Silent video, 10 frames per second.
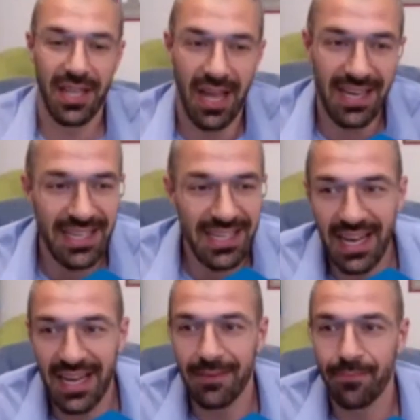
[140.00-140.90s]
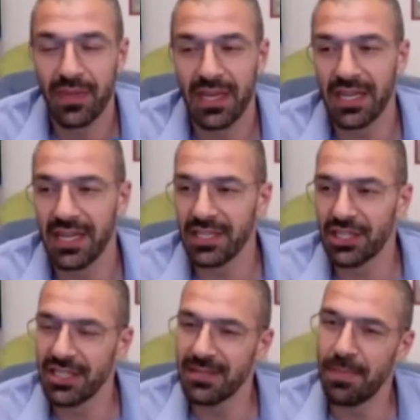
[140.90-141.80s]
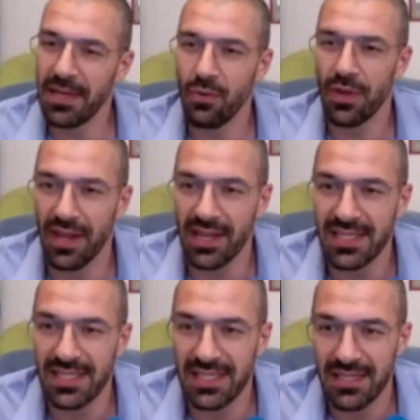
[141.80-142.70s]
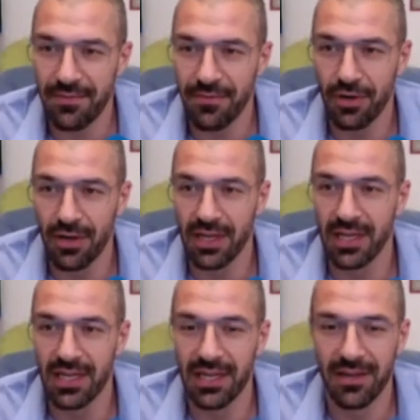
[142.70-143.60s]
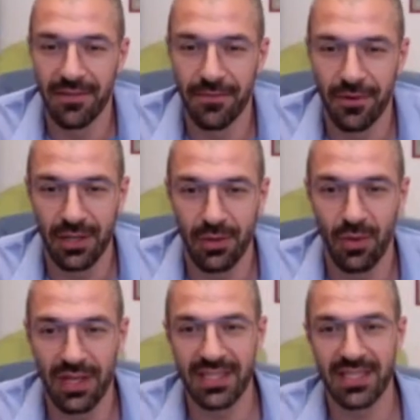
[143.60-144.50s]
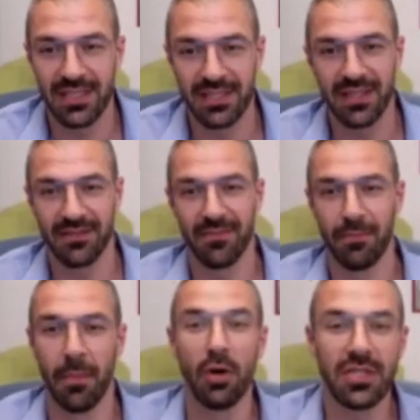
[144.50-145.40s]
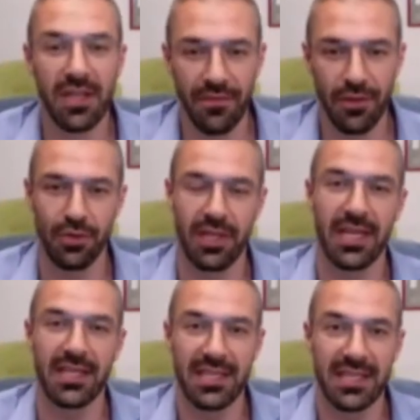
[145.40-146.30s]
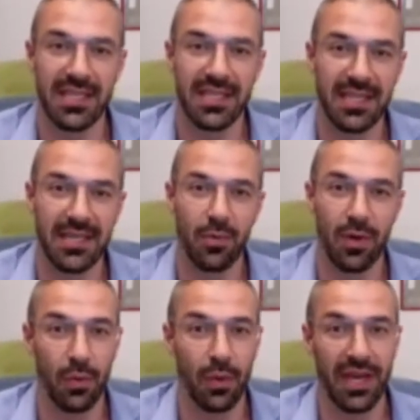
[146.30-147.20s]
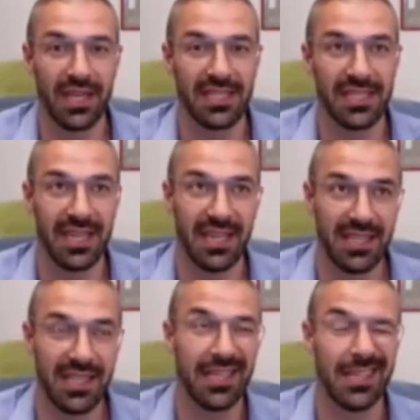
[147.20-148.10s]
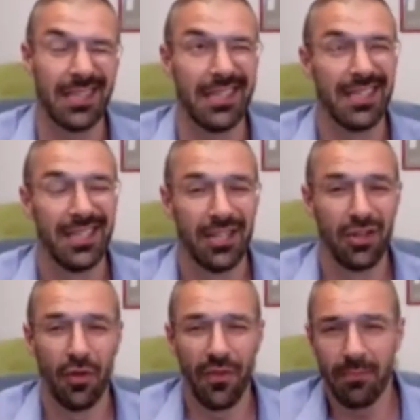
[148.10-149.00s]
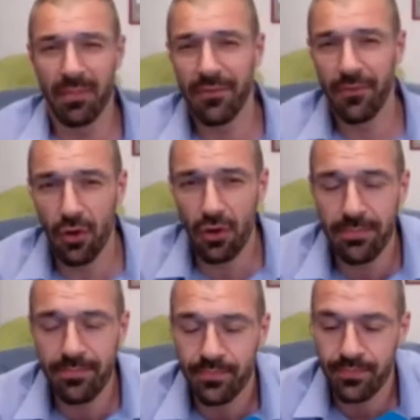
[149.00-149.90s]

Alina, she's been with us for the ones, most of you that were with us in the November forum.